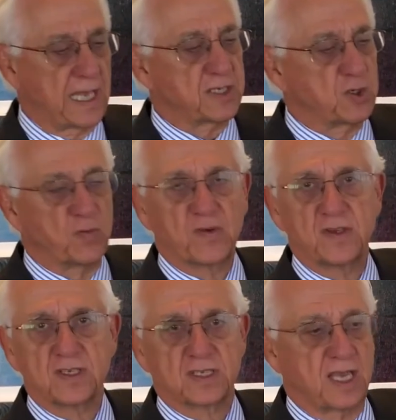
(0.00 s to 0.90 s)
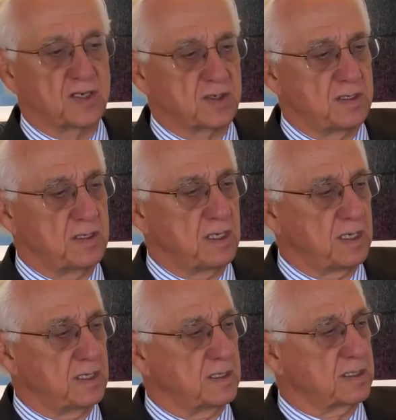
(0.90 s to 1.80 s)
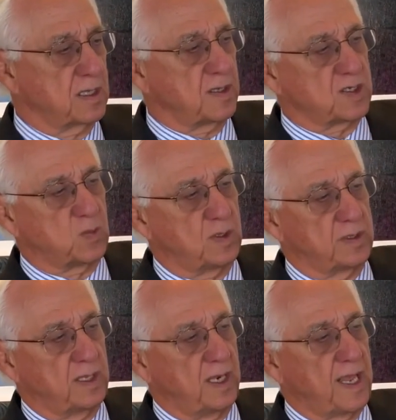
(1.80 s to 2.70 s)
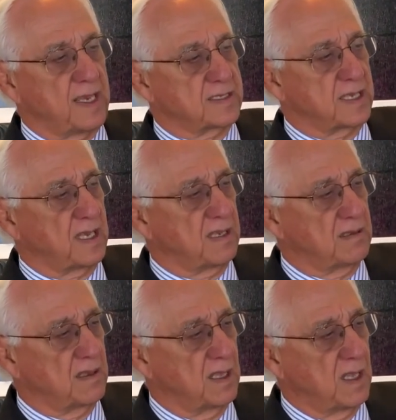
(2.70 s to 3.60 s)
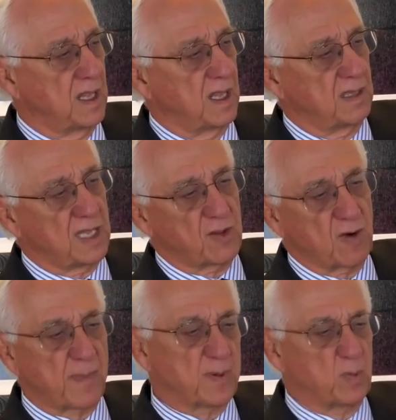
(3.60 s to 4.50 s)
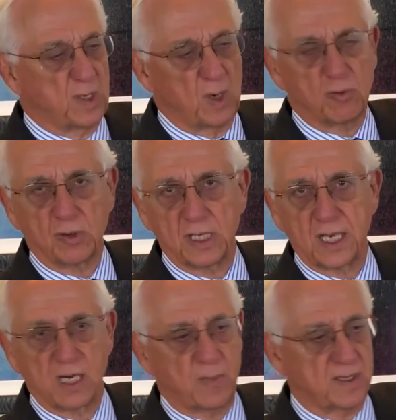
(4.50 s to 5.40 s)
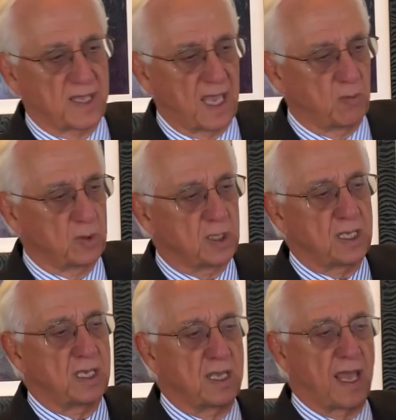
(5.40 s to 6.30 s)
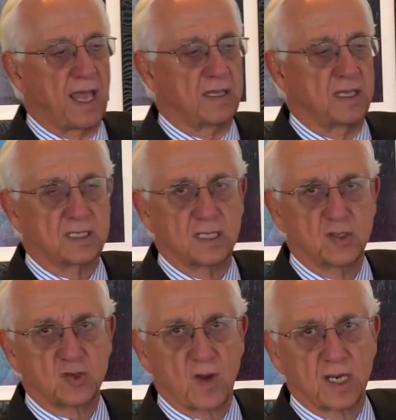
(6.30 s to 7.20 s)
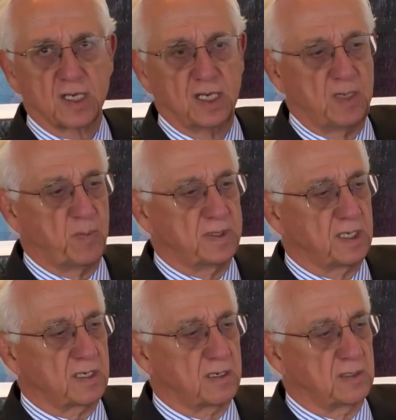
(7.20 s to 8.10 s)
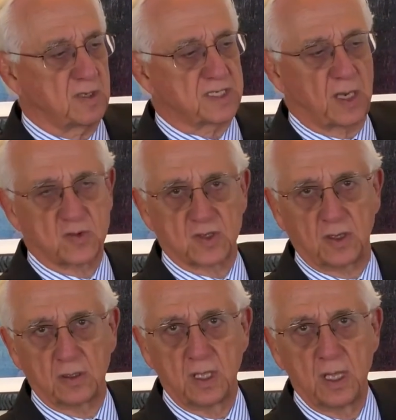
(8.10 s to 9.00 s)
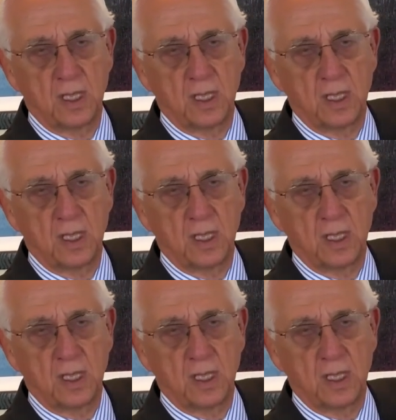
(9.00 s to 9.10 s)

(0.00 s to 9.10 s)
last shoe for this session is this one. It has a leather upper. We don't really care about that. We're looking at its construction, in particular its outsole.